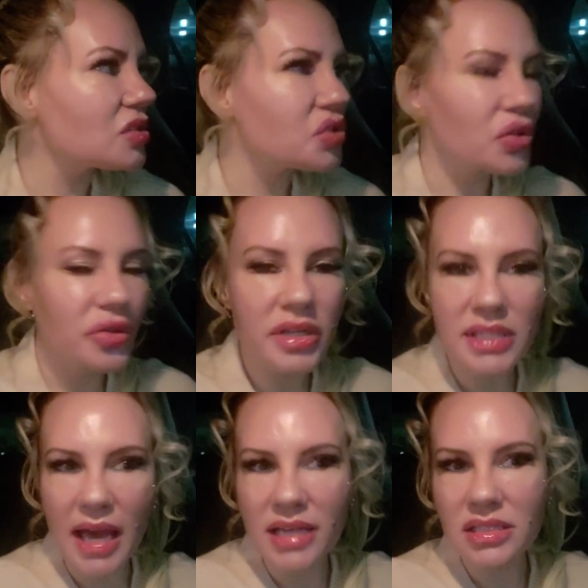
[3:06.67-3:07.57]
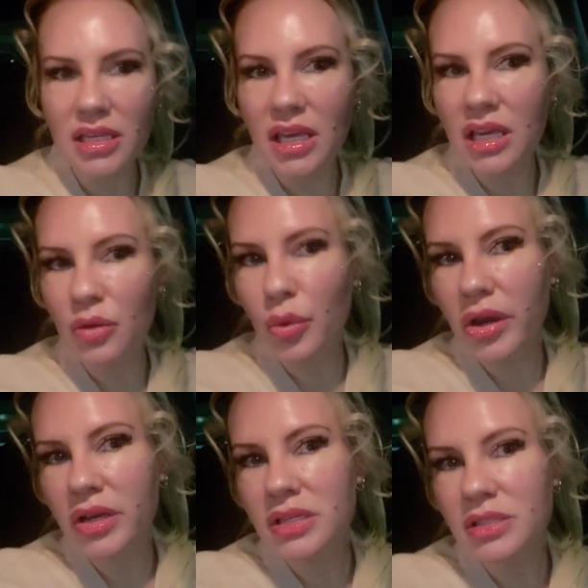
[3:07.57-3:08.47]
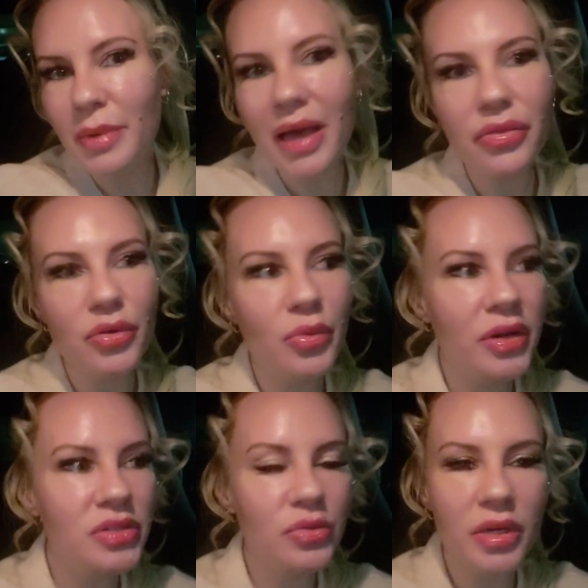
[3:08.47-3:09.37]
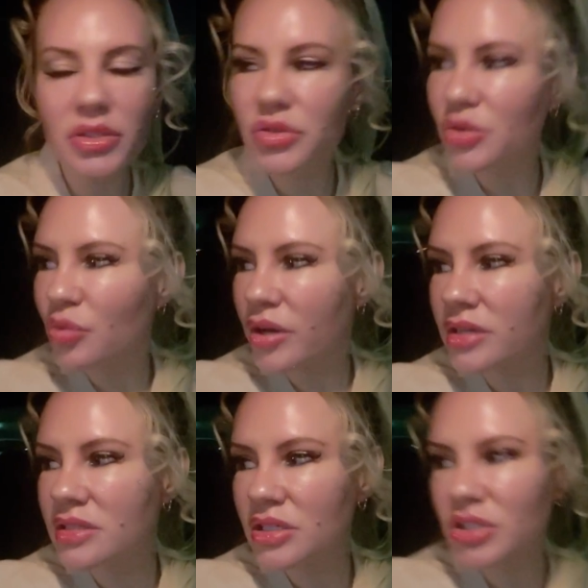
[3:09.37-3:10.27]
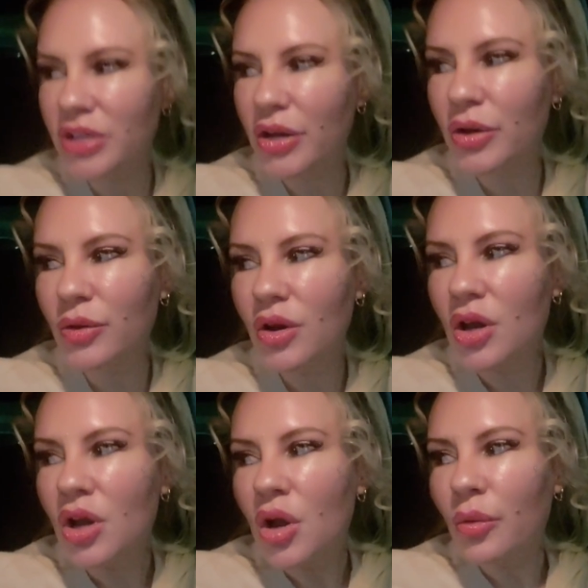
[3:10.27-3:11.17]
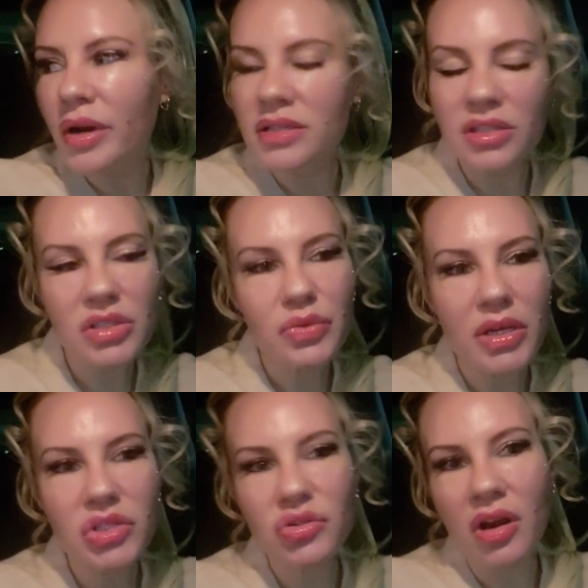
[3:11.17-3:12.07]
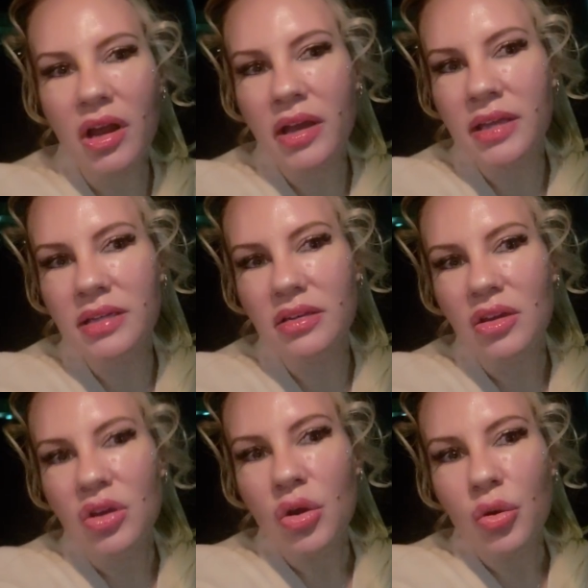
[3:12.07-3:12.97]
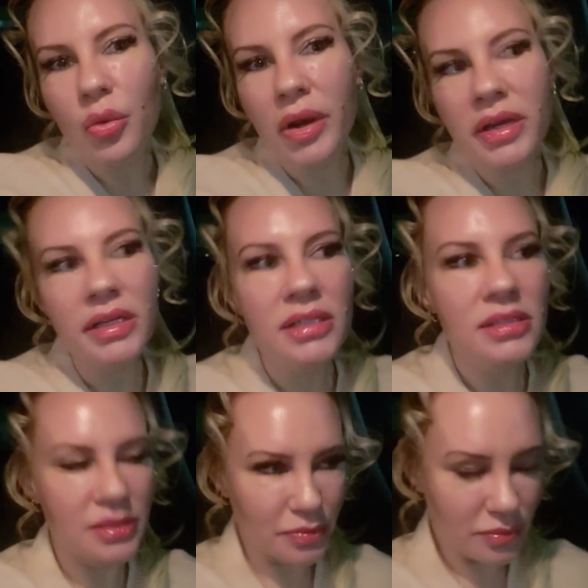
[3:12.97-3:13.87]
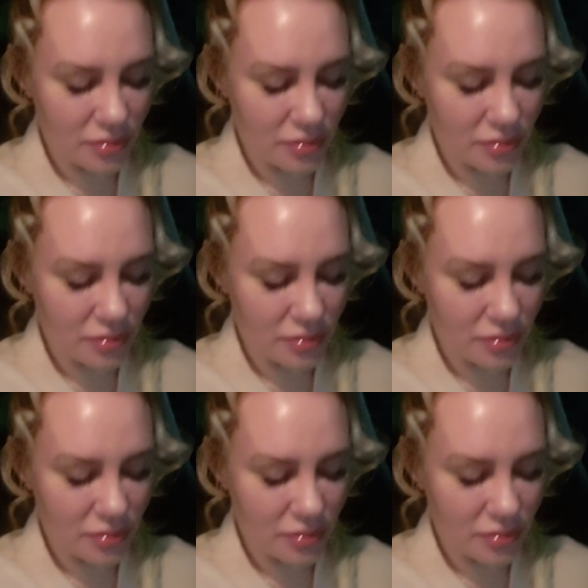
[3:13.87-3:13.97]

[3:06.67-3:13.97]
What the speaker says: tourists asking, where is the bathroom, where is the restroom, where is this show, where is this restaurant, where is